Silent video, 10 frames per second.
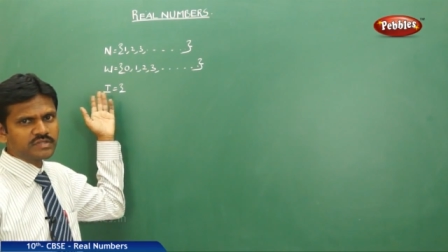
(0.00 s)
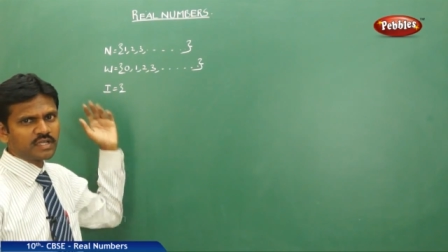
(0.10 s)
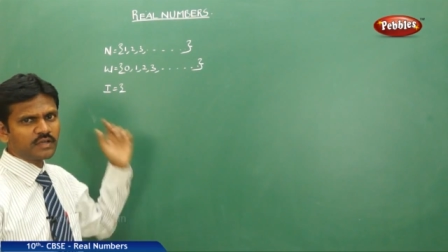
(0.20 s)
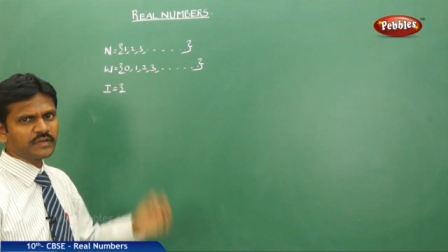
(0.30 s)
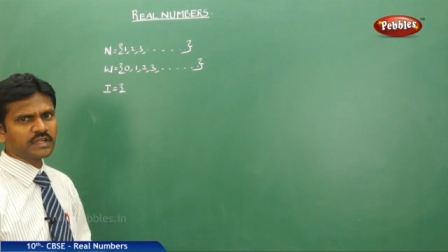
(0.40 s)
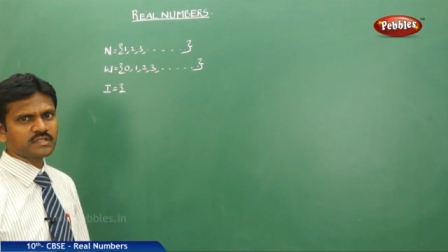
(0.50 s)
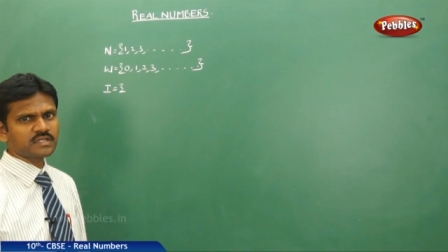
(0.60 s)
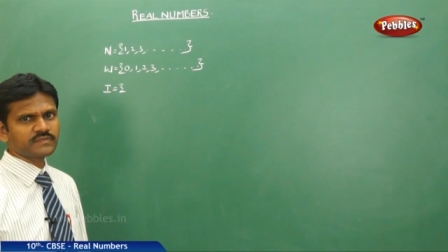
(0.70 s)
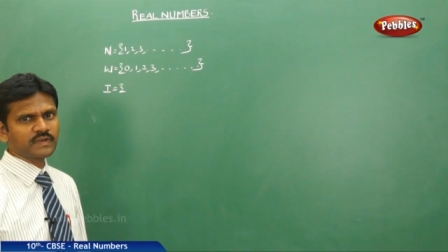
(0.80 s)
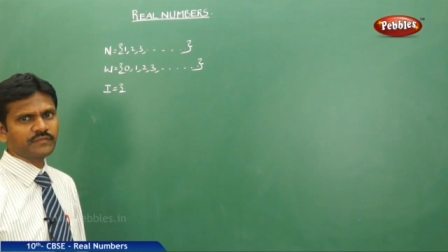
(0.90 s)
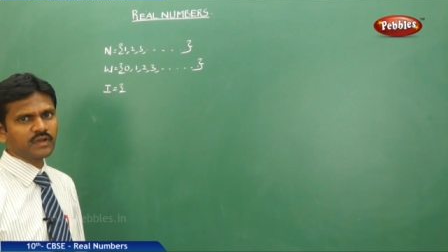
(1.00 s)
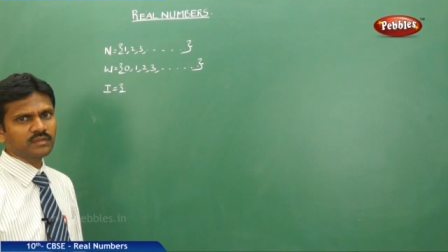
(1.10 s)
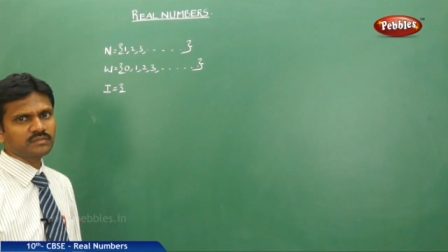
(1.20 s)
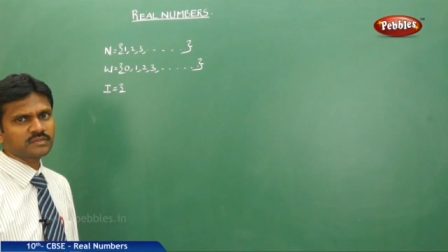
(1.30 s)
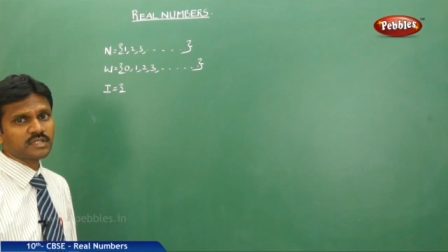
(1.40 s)
set of integers will
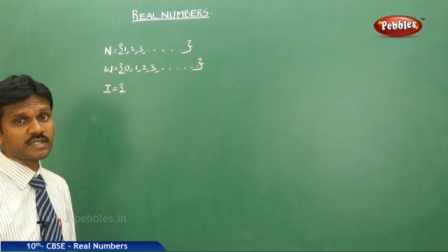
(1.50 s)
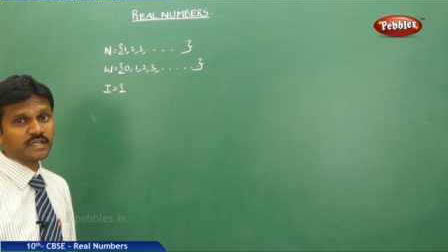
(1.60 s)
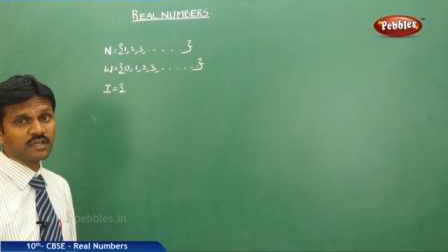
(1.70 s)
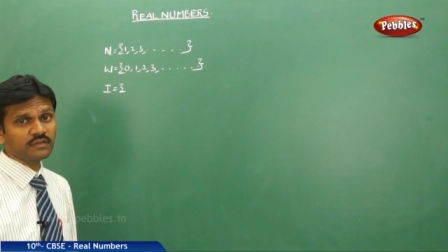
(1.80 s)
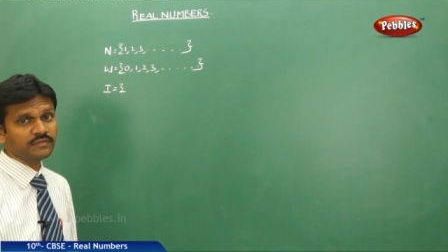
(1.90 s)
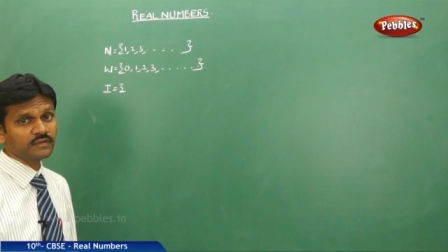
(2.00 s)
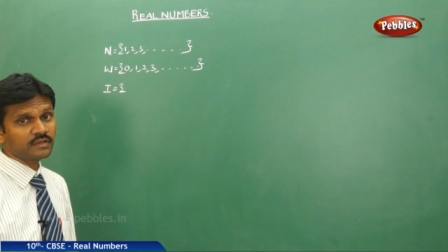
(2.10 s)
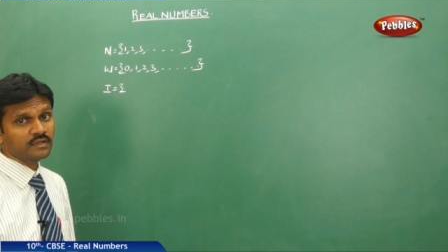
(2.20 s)
form? The set of